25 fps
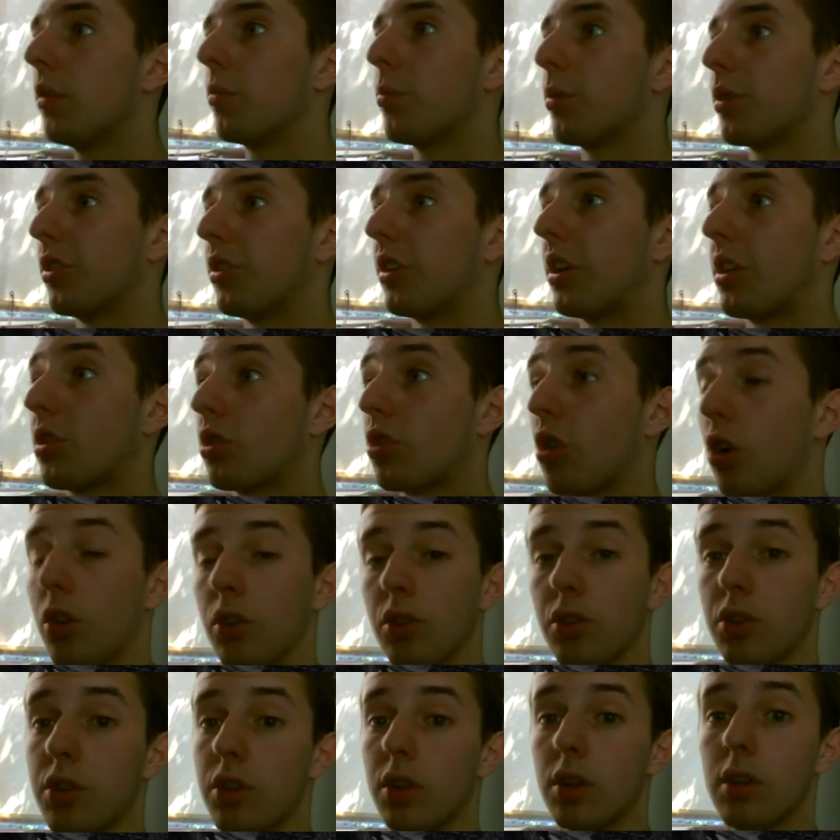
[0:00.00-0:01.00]
because there's
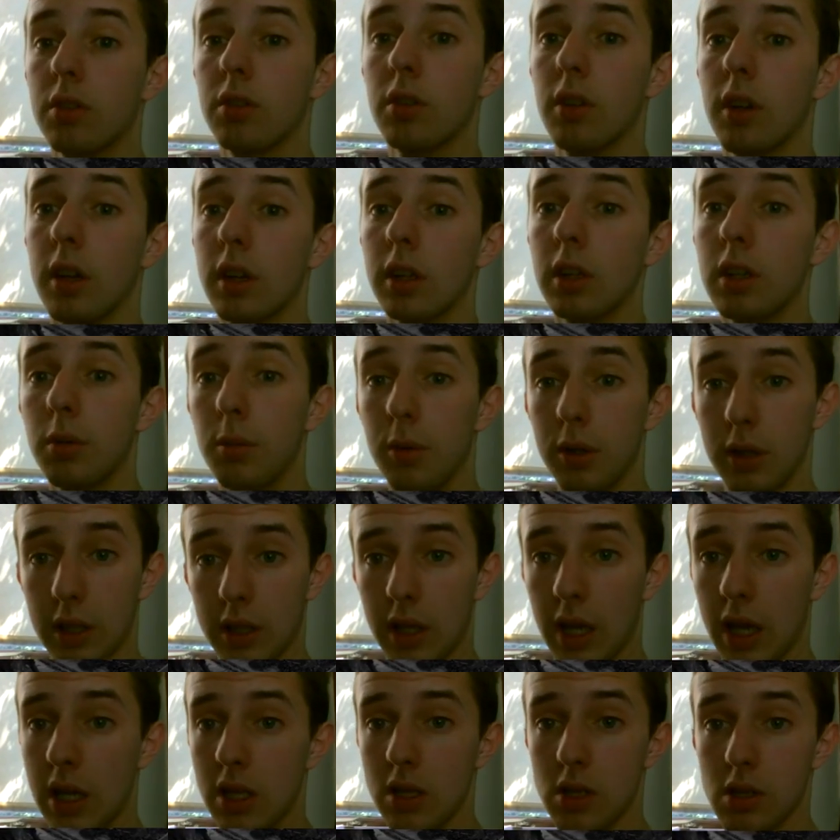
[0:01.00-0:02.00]
constant
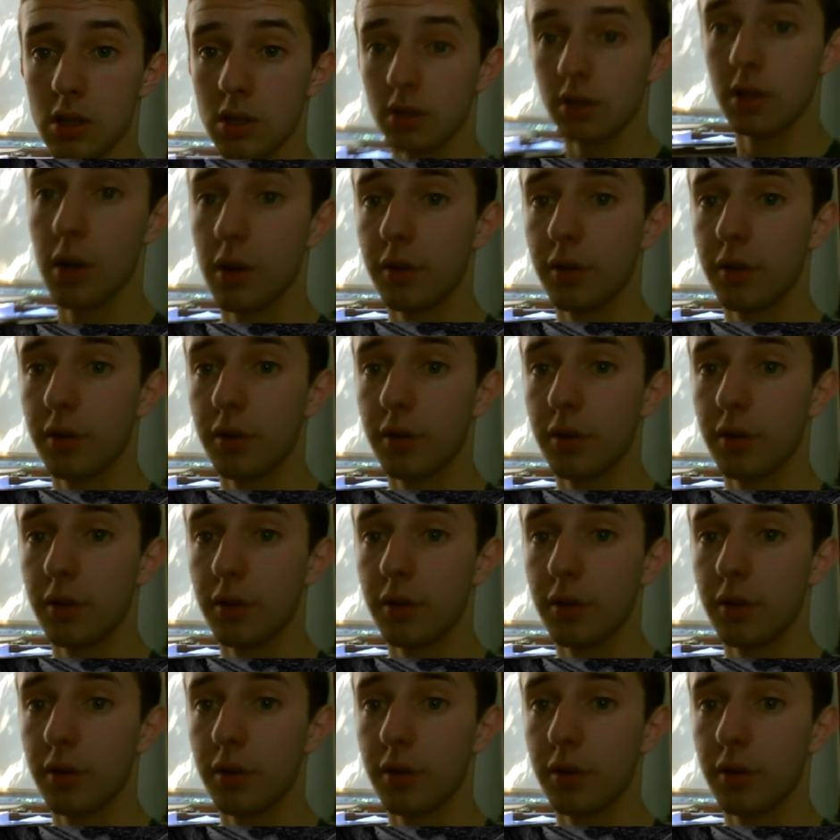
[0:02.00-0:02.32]
communication.